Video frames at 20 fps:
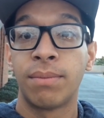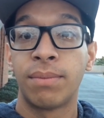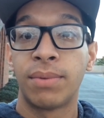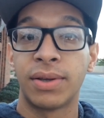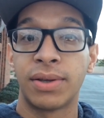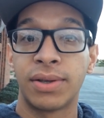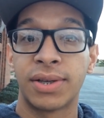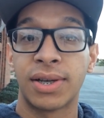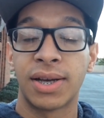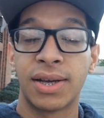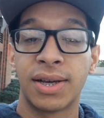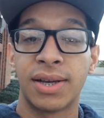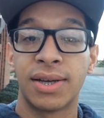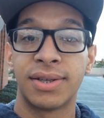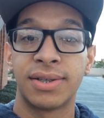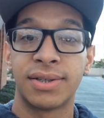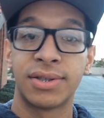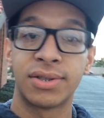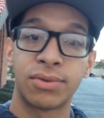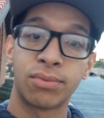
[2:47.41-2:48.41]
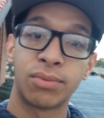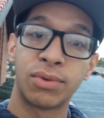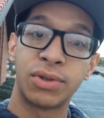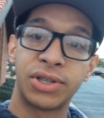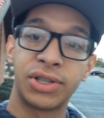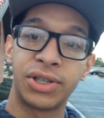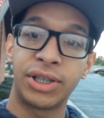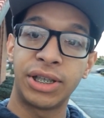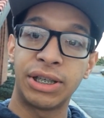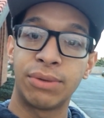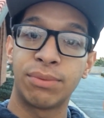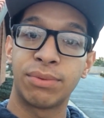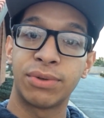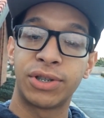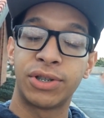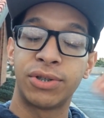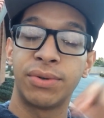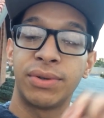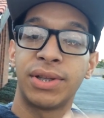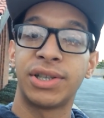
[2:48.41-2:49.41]
because when she
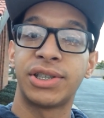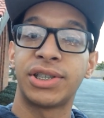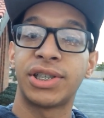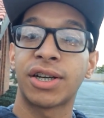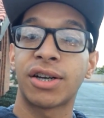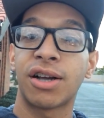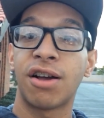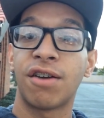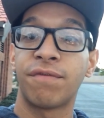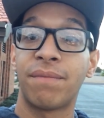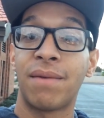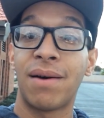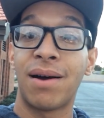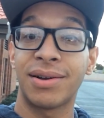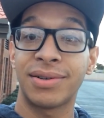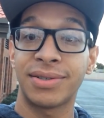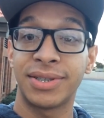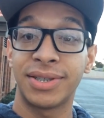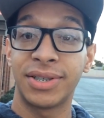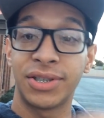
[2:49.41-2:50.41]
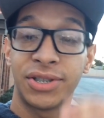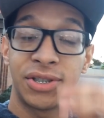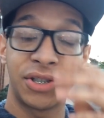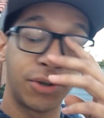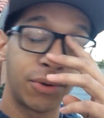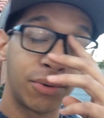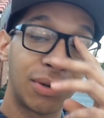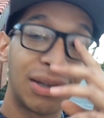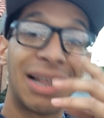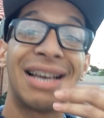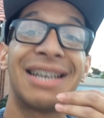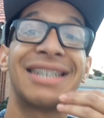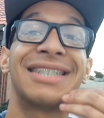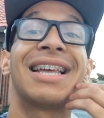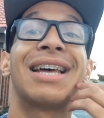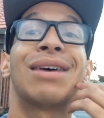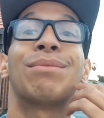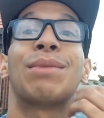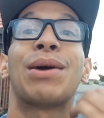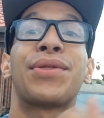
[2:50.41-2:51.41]
was doing the checkoff boxes, she realized
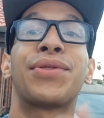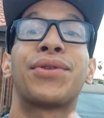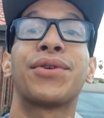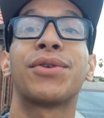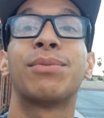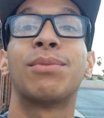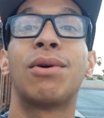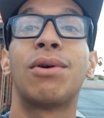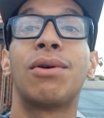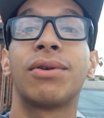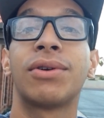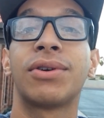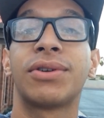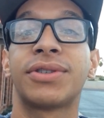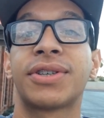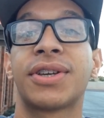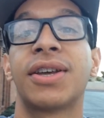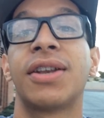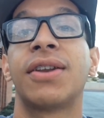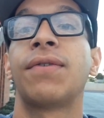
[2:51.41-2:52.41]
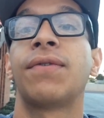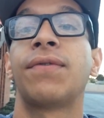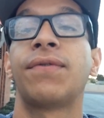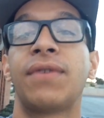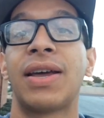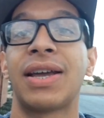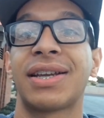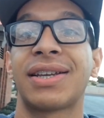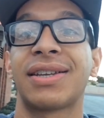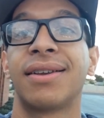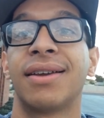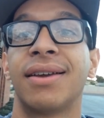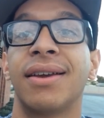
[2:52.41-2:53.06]
that my third molars could affect